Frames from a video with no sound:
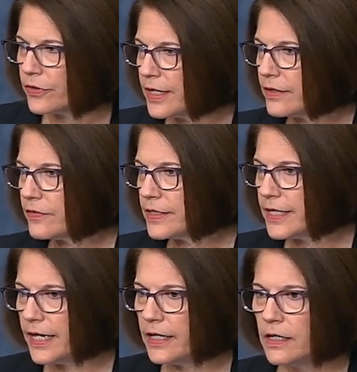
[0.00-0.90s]
at the end of the
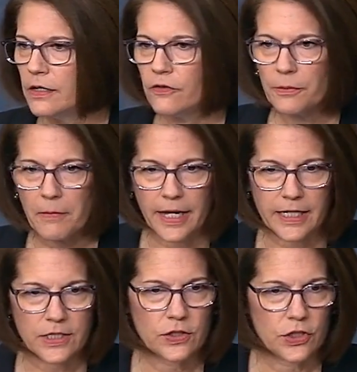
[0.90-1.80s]
day from my
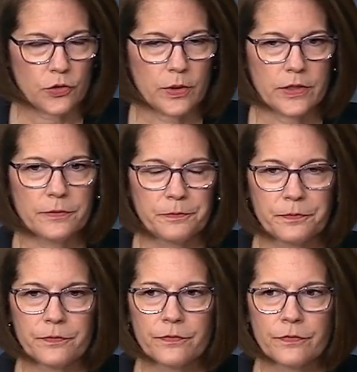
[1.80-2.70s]
constituents
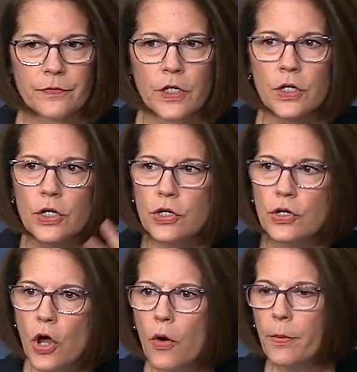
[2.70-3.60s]

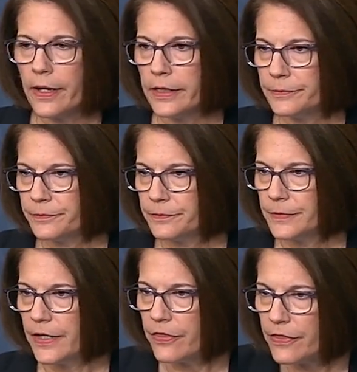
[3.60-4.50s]
nobody
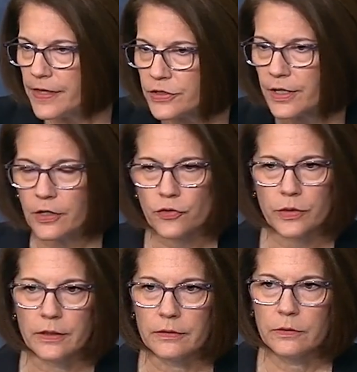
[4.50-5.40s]
in this
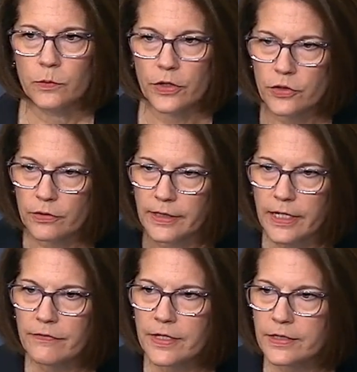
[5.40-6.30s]
country, whether you
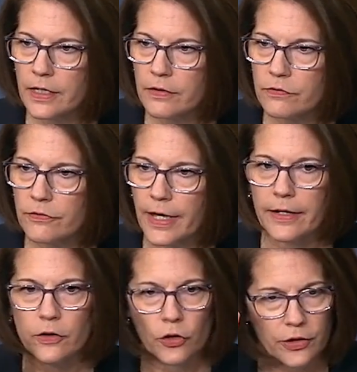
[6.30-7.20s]
live in the state of
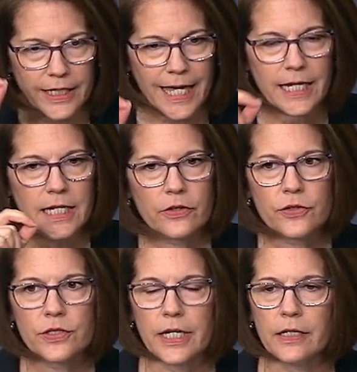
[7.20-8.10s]
Nevada or any
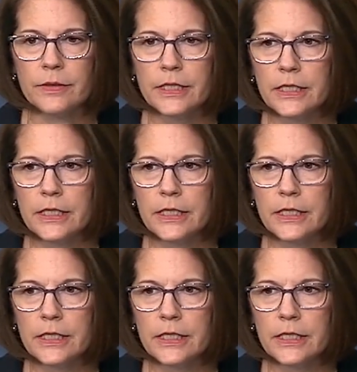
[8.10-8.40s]
other state,